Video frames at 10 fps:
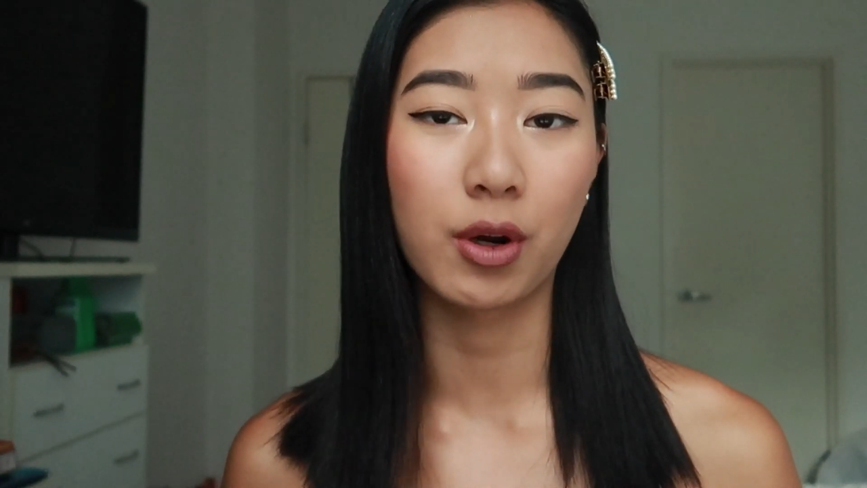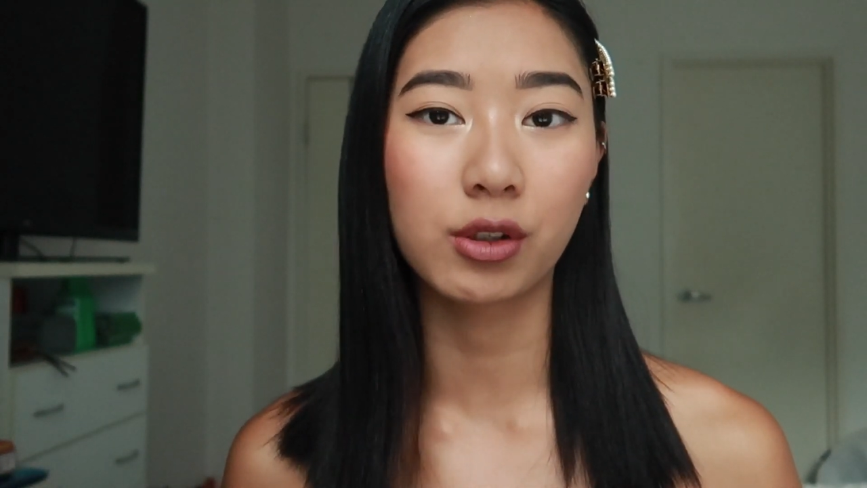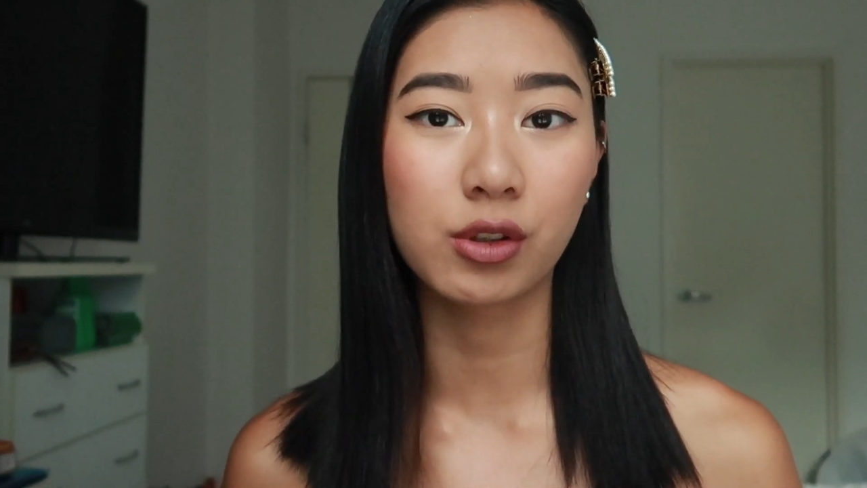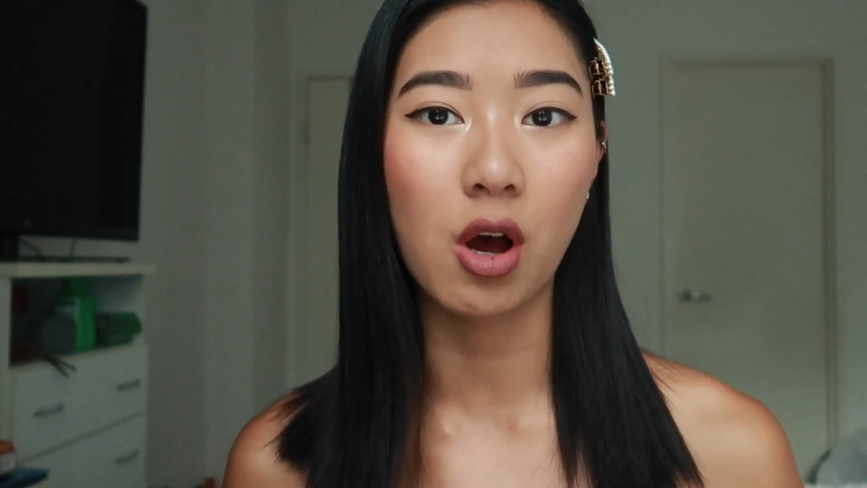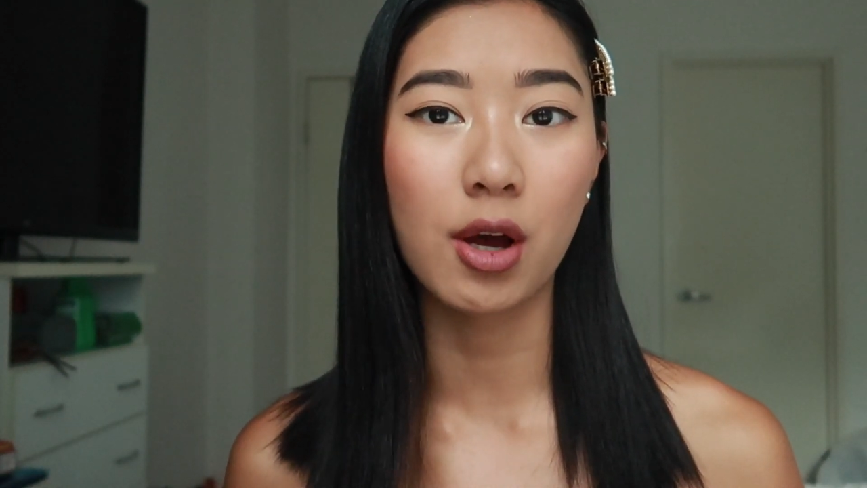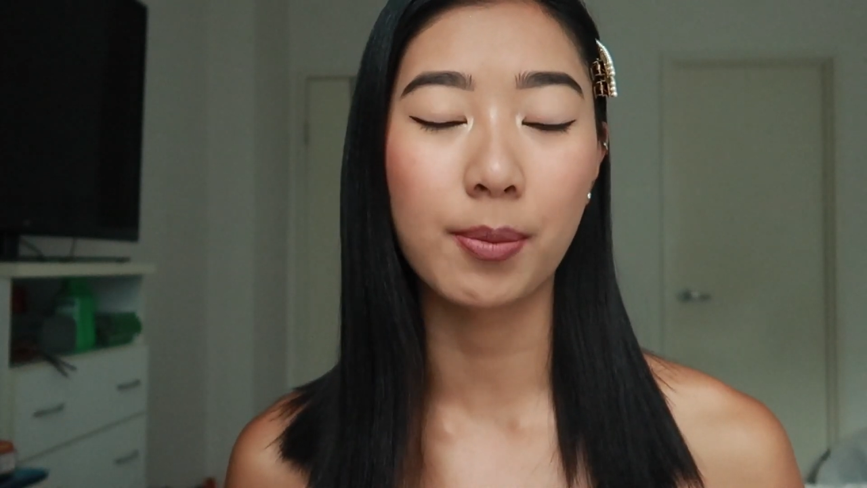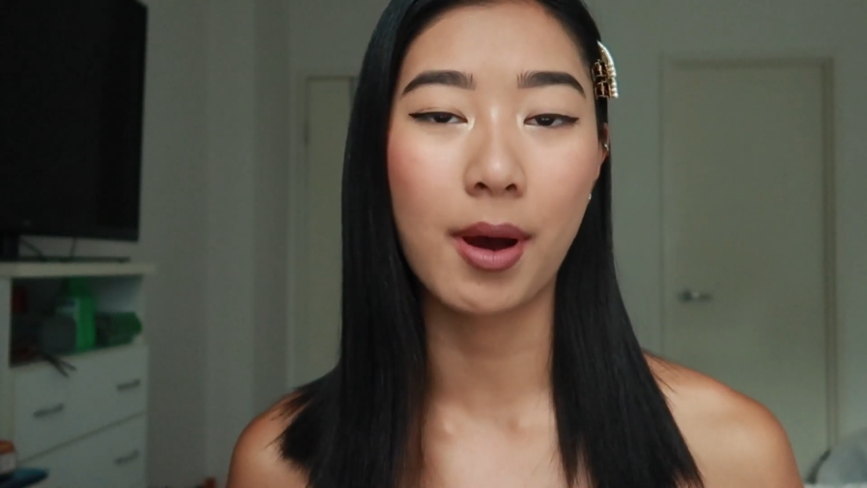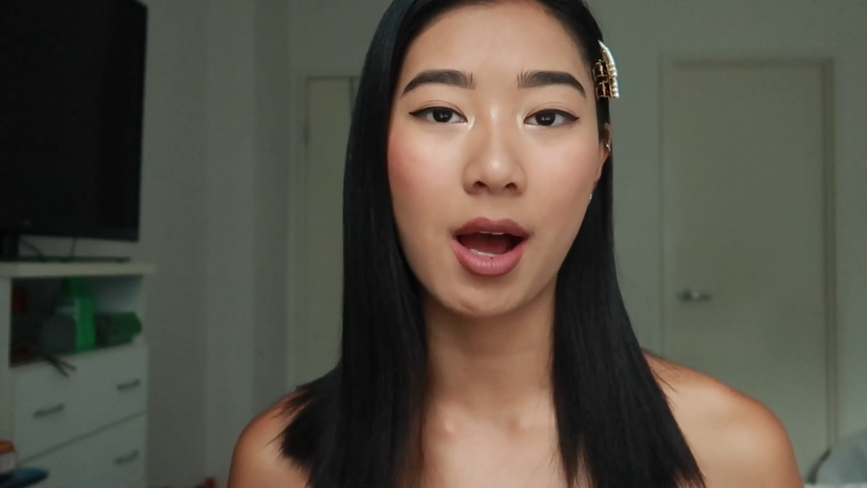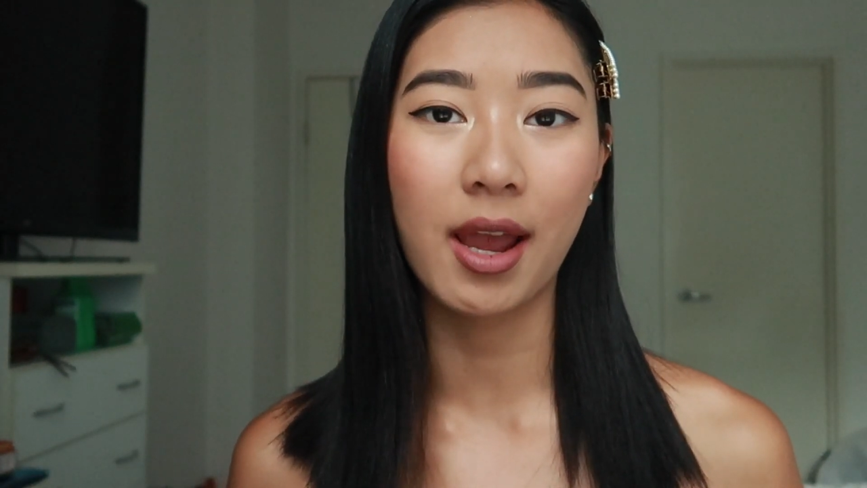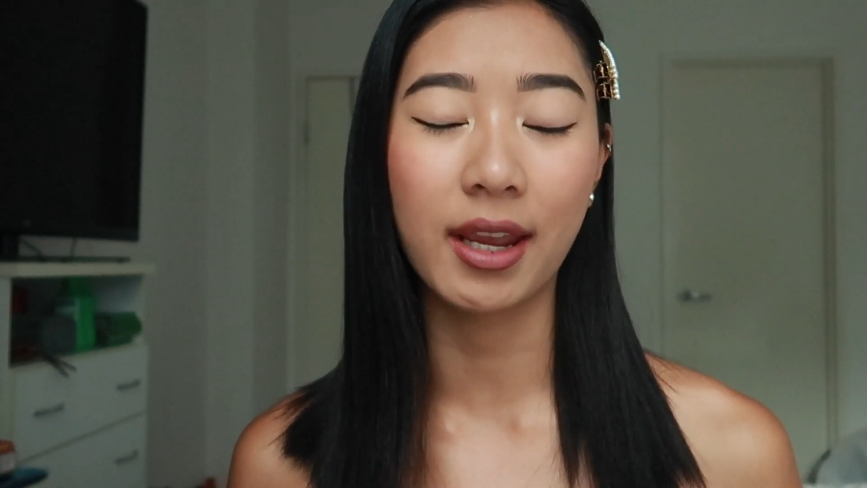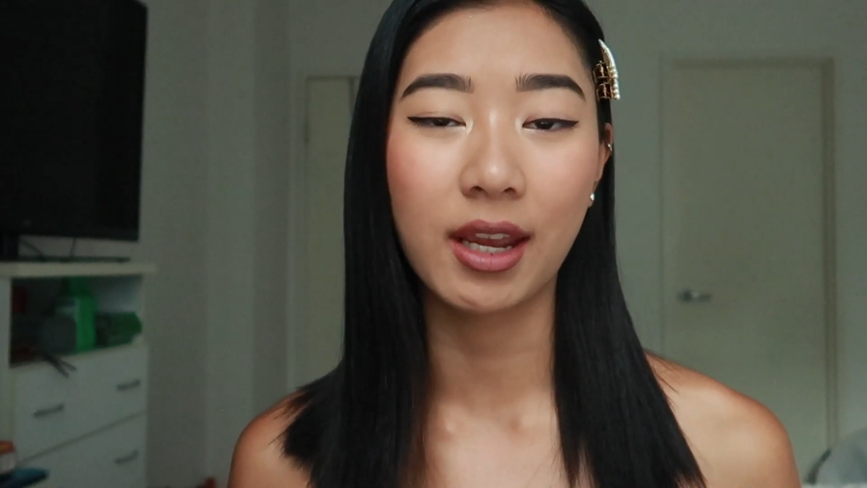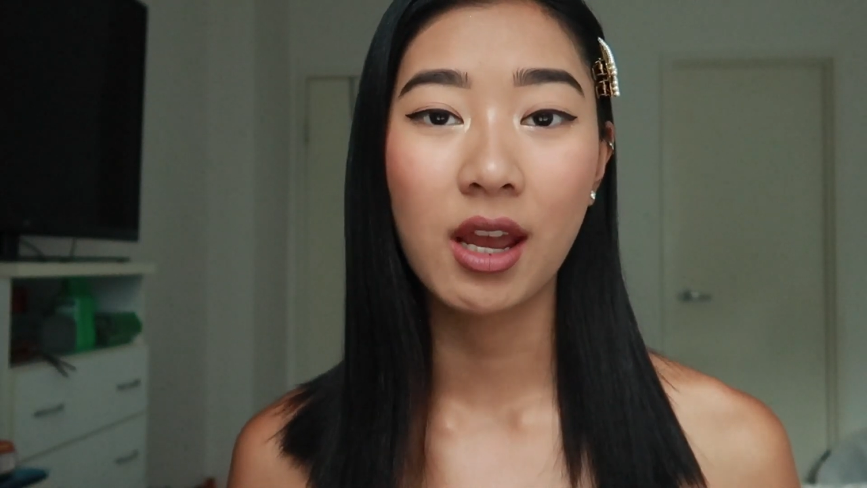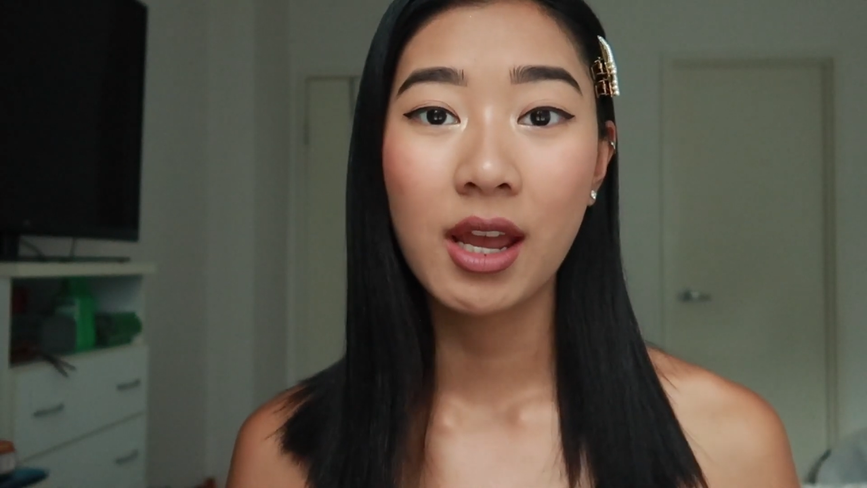works on my